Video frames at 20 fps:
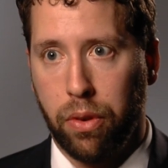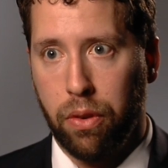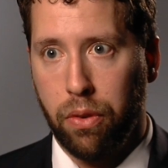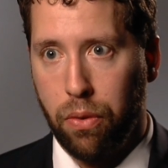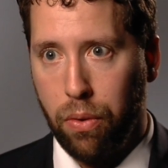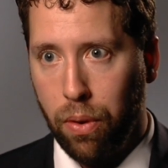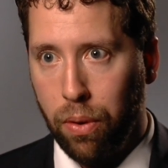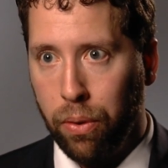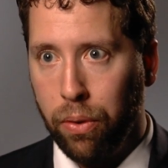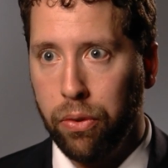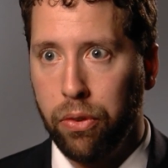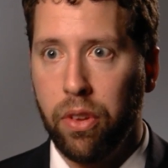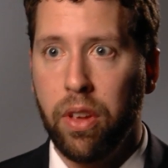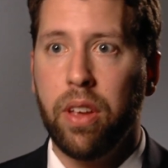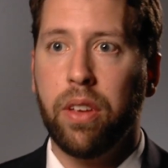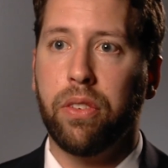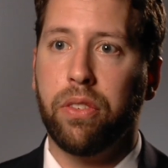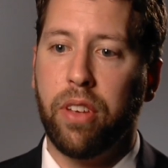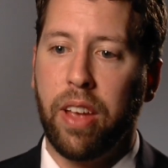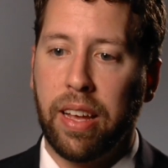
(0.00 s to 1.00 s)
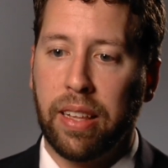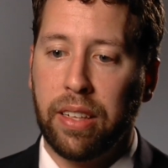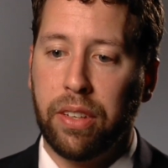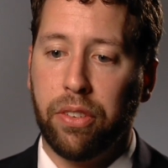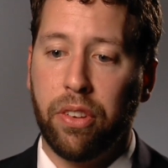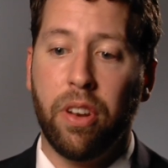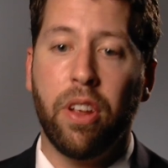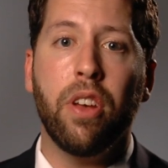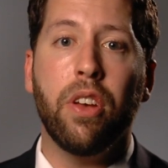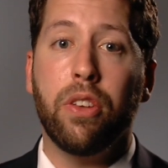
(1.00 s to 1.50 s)
controls, saying,
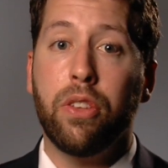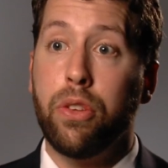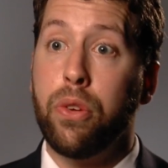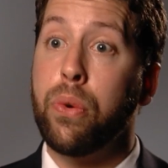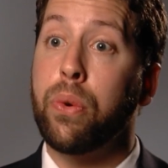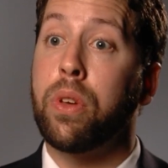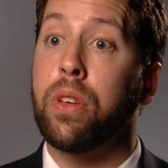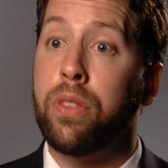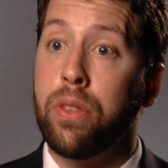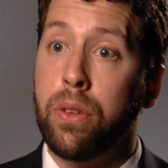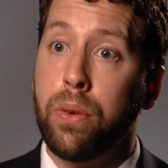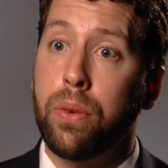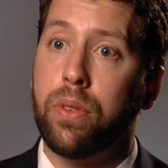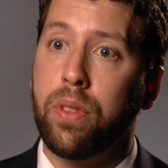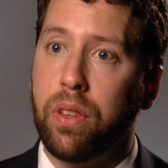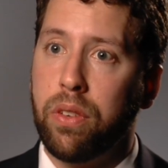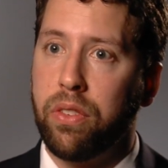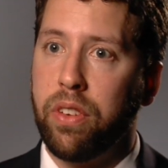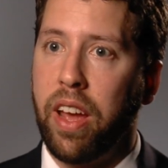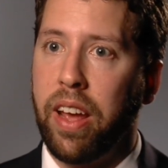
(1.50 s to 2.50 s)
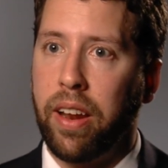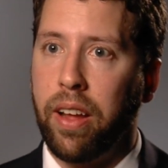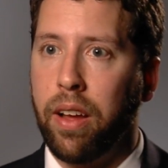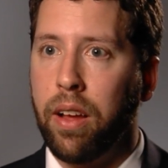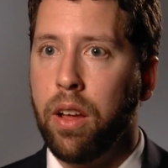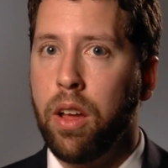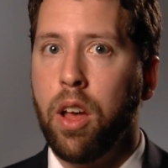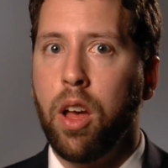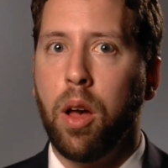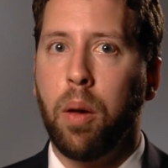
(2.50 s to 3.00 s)
listen, you can use this
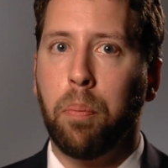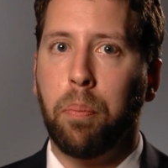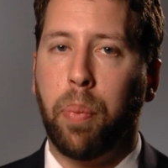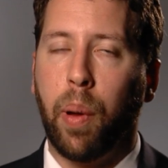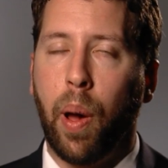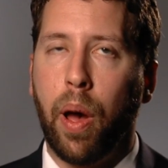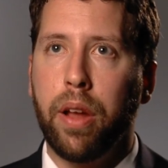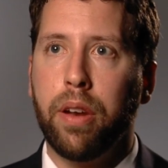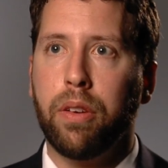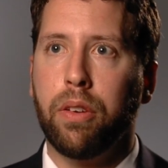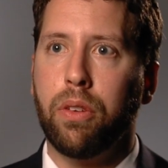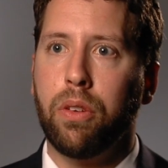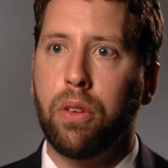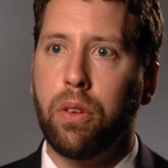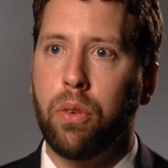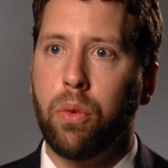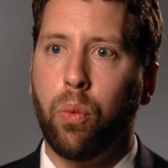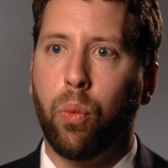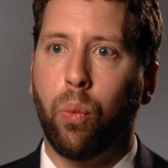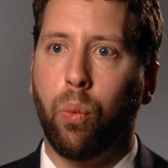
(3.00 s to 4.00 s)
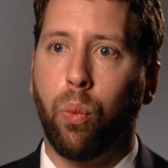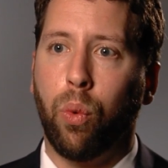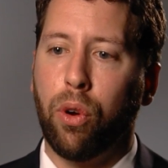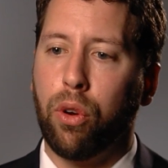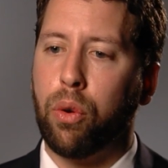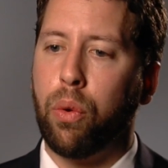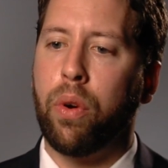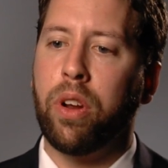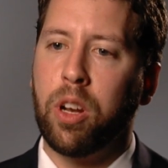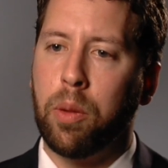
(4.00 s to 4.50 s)
data, but
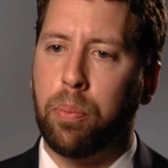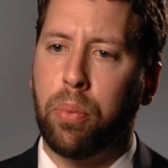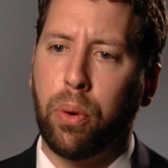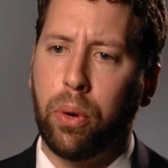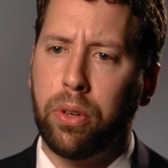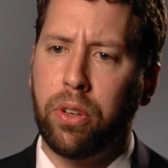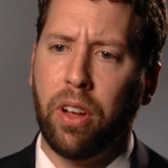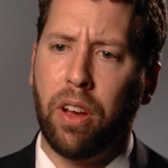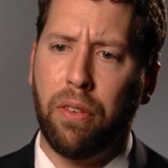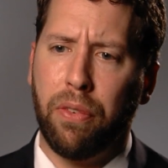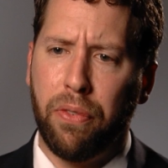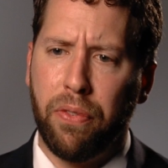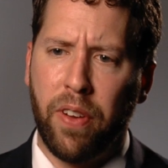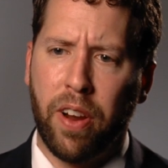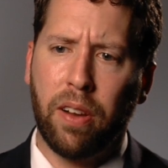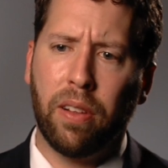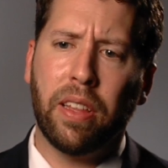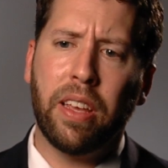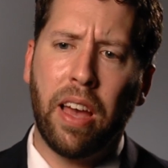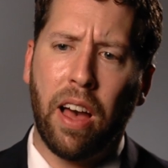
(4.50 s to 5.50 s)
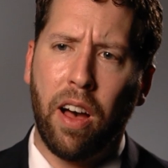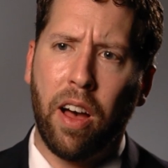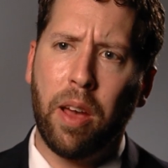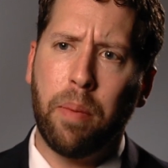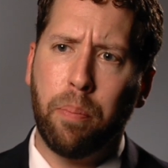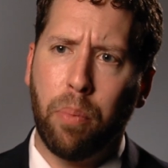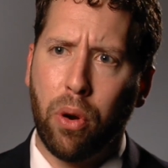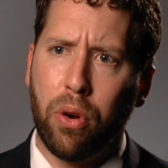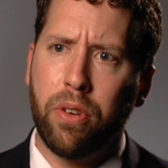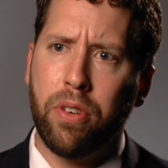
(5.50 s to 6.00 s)
we're going to put a fairly
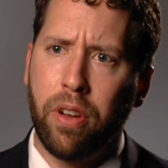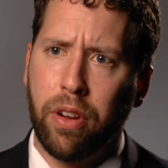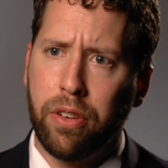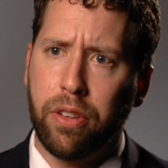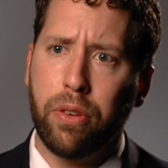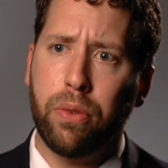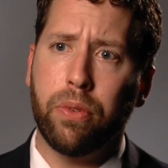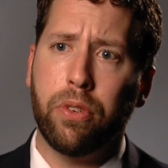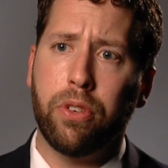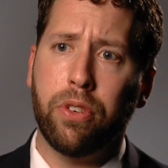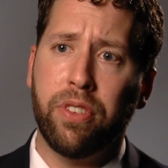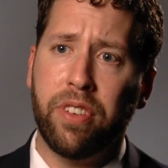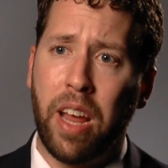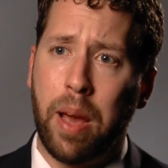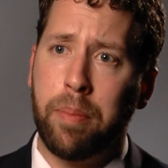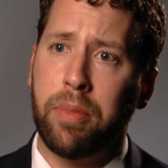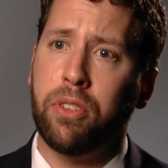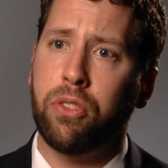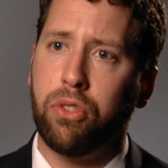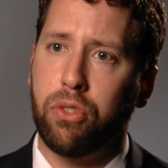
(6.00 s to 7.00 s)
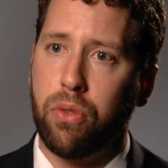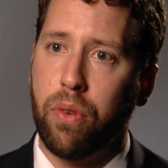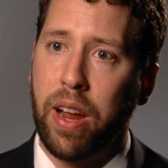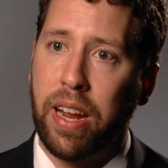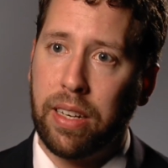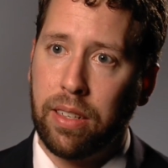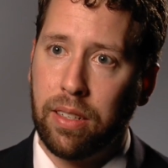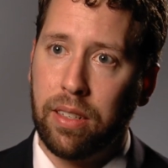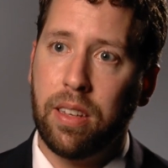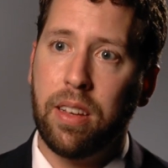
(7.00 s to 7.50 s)
high burden on you to
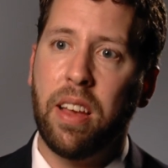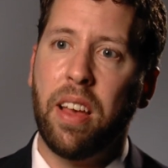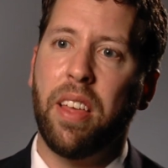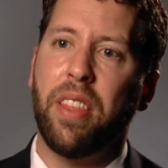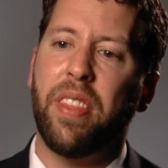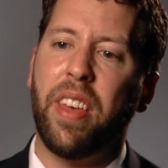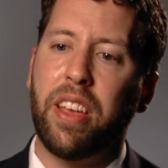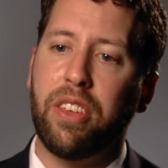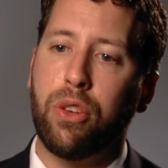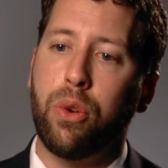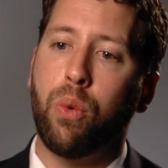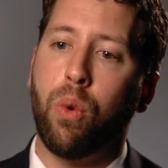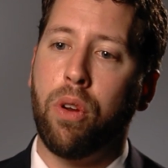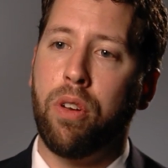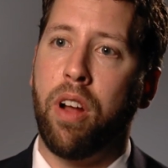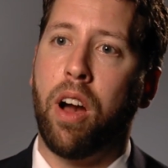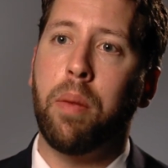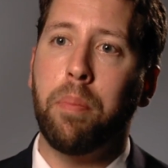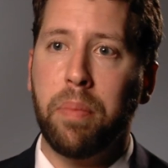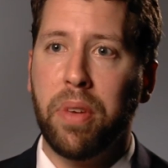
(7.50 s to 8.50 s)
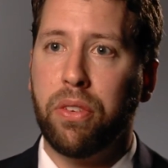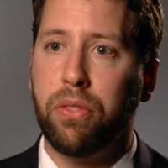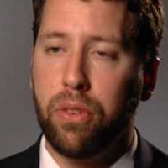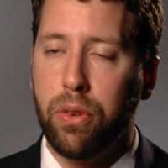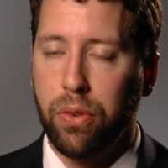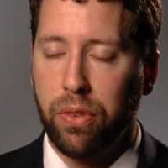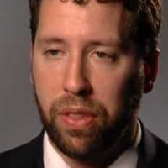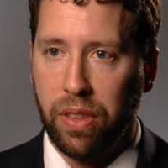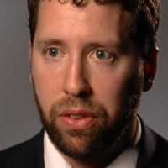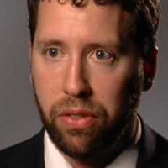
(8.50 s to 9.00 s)
demonstrate that you are not
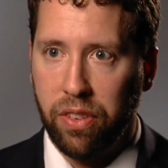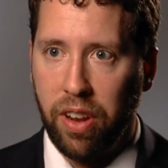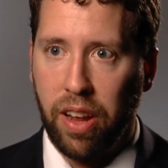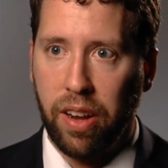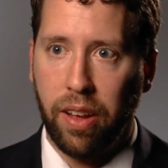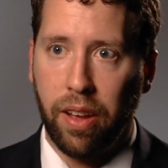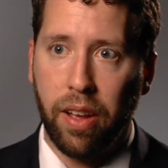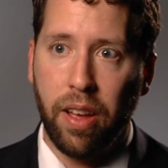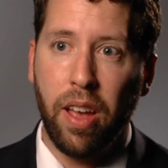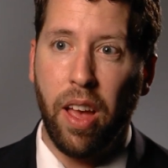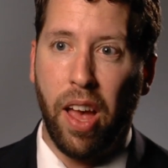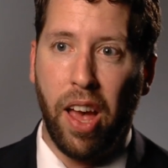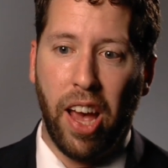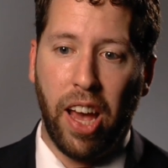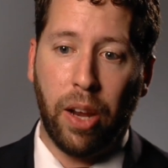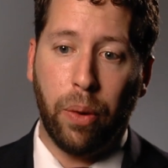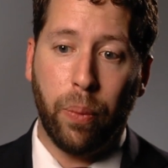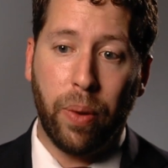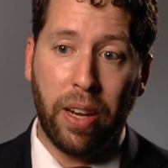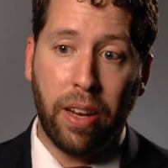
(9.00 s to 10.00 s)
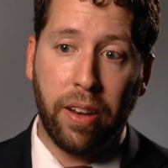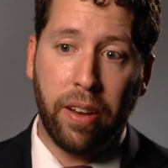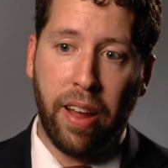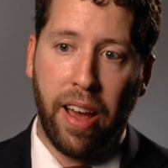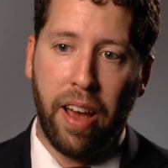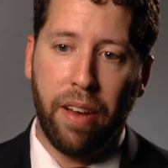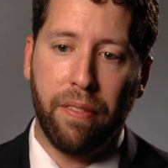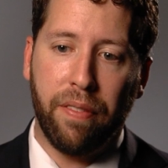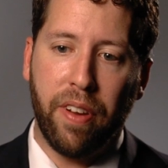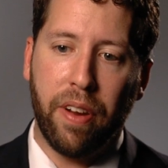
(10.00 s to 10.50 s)
misusing this data. And we need
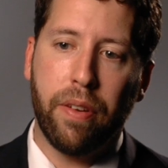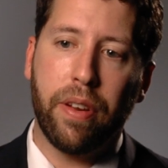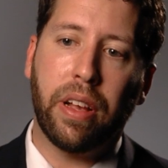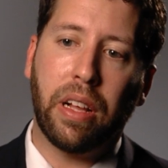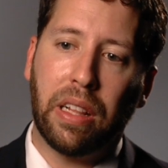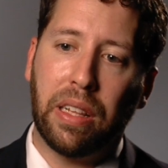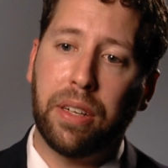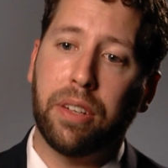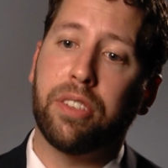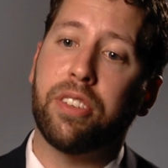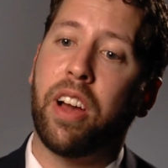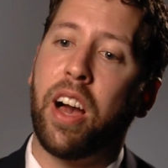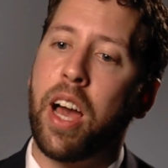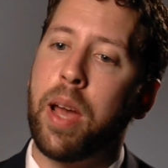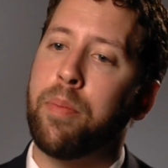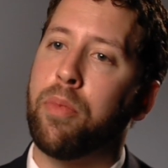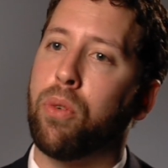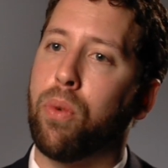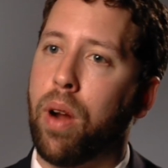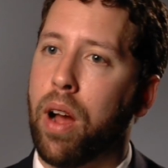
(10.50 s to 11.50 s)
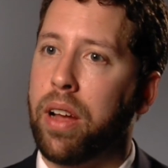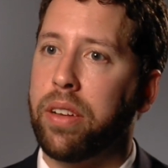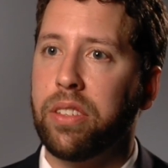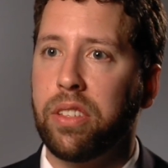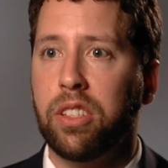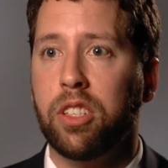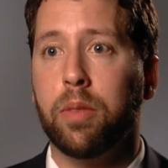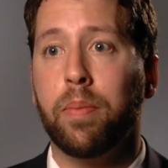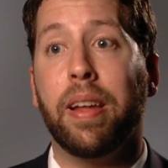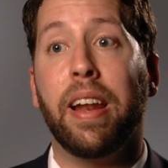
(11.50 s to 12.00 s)
to have very clear time
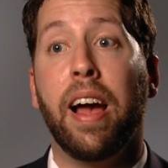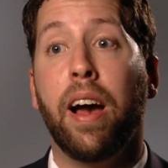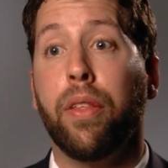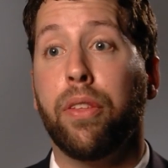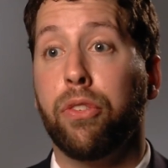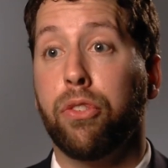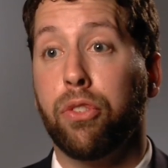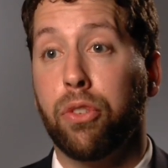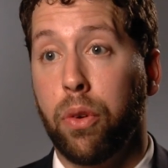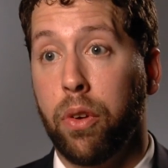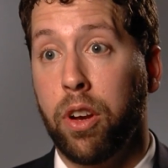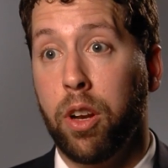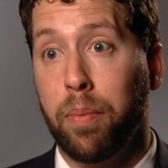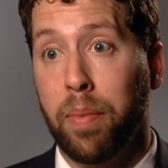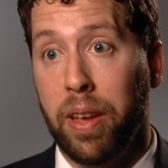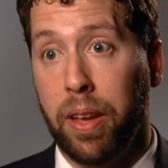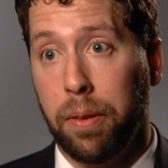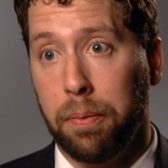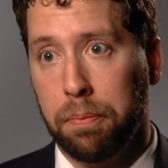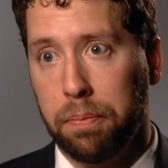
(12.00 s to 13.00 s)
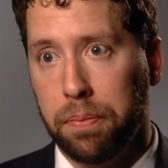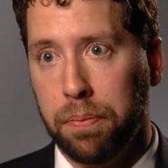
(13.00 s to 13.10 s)
horizons about how this is going to be.